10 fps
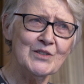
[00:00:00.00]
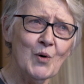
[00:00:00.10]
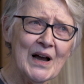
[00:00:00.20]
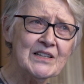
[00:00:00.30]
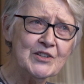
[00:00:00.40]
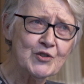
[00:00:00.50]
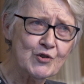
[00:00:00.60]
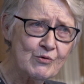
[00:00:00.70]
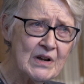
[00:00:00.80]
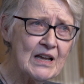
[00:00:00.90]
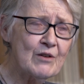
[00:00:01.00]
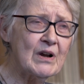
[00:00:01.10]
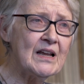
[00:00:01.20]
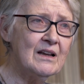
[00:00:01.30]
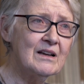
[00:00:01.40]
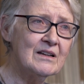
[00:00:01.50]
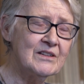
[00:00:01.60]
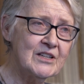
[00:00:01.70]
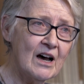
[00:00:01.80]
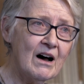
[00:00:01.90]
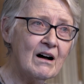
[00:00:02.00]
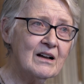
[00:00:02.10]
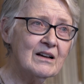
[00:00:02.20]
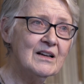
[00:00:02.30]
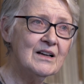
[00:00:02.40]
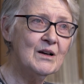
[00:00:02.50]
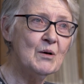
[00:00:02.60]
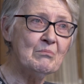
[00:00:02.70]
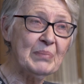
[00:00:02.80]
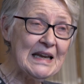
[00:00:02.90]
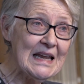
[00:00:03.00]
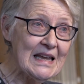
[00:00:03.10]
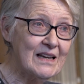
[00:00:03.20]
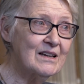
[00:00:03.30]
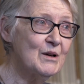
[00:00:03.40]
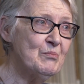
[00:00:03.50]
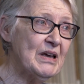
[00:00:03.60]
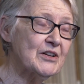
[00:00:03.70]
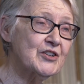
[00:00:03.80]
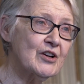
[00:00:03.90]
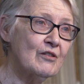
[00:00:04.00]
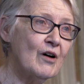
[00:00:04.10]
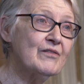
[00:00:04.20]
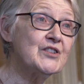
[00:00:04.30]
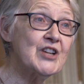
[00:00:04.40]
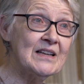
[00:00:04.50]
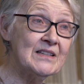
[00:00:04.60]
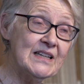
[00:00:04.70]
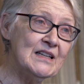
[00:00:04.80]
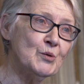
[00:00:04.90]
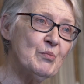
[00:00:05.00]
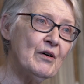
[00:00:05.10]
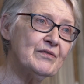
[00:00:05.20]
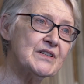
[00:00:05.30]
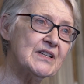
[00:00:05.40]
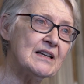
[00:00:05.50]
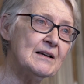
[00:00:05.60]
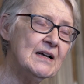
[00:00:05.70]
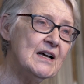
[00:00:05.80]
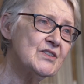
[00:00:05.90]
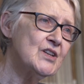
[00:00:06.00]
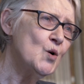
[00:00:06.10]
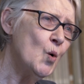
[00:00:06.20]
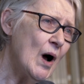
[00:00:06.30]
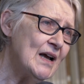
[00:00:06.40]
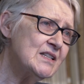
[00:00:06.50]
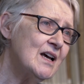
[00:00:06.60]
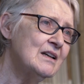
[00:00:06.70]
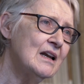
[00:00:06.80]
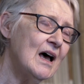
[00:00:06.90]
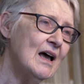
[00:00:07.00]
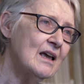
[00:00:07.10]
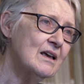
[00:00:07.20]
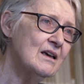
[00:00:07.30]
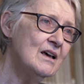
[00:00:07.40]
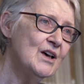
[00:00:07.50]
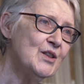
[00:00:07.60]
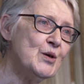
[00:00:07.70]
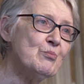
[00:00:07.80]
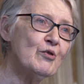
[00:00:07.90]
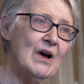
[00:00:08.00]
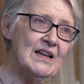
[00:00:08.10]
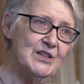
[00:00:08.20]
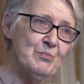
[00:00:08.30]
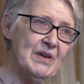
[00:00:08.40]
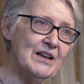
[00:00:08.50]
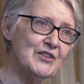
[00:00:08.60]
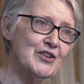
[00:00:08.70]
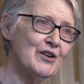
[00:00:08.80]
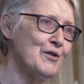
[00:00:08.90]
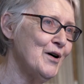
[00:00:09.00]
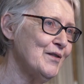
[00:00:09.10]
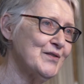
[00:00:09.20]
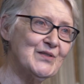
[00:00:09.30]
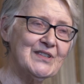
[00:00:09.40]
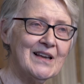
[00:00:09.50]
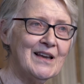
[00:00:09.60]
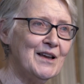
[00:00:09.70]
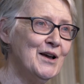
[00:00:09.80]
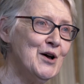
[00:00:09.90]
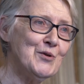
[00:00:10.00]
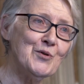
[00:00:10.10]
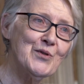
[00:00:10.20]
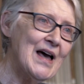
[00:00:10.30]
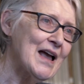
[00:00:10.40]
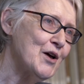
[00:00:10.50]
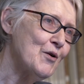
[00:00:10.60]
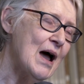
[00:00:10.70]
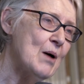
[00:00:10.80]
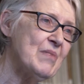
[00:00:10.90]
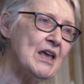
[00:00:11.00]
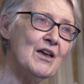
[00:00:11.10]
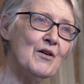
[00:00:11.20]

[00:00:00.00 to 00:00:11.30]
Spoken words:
quite a dreary, dark, bleak picture of genteel poverty. So quite unlike the bright picture of, say, Northanger Abbey